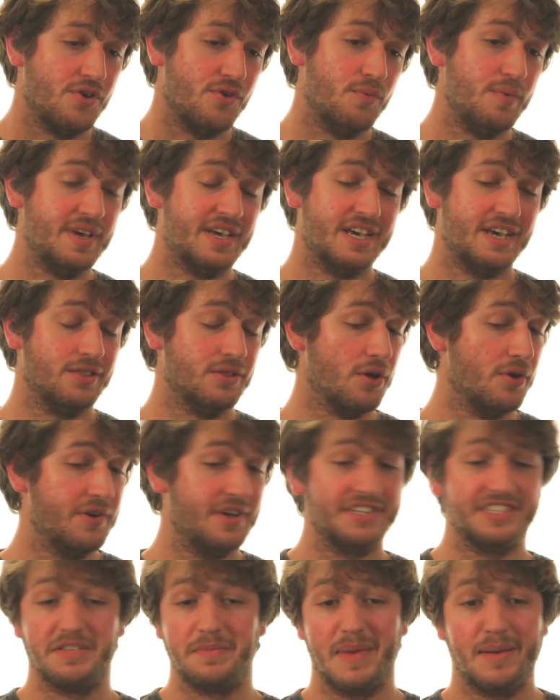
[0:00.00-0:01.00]
we can load
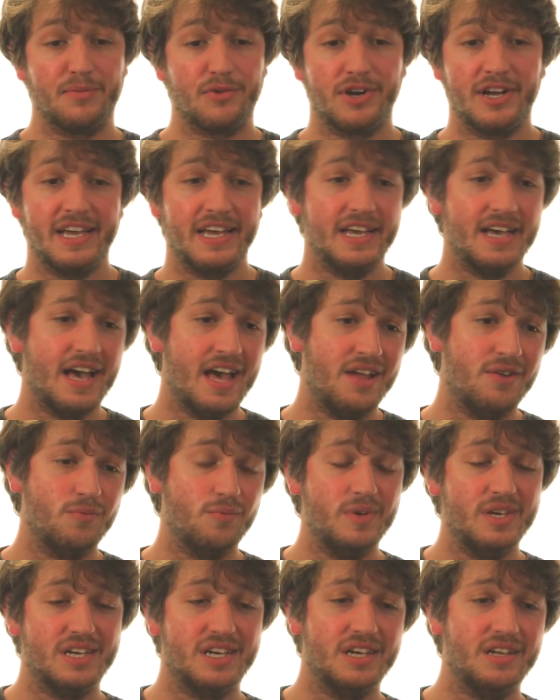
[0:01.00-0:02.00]
it into memory, and
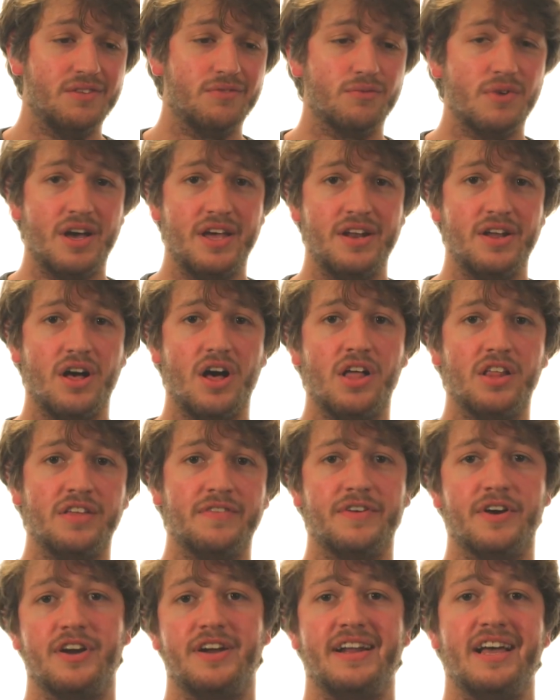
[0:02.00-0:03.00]
we can run all
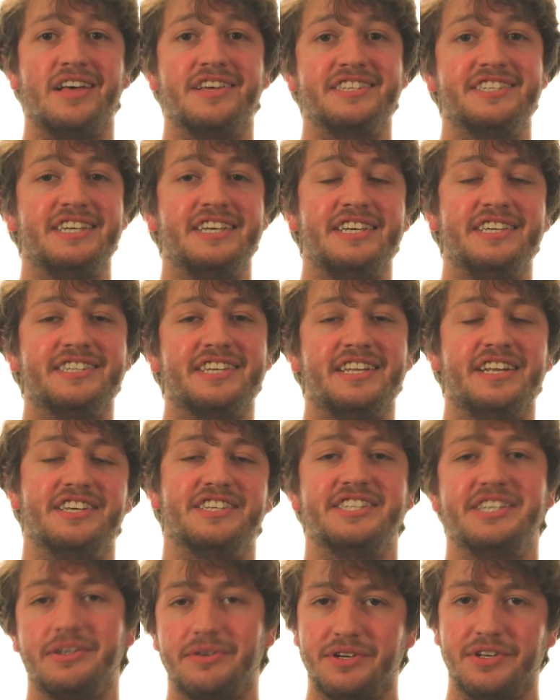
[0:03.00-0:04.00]
of our analyses in a
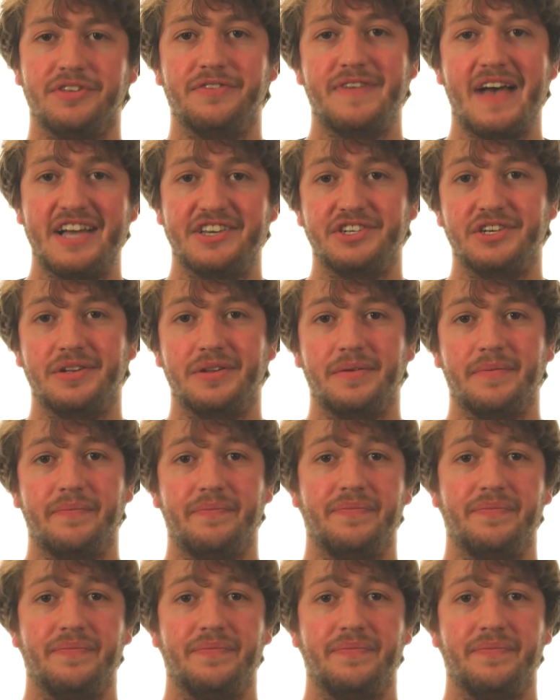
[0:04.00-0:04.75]
serial fashion.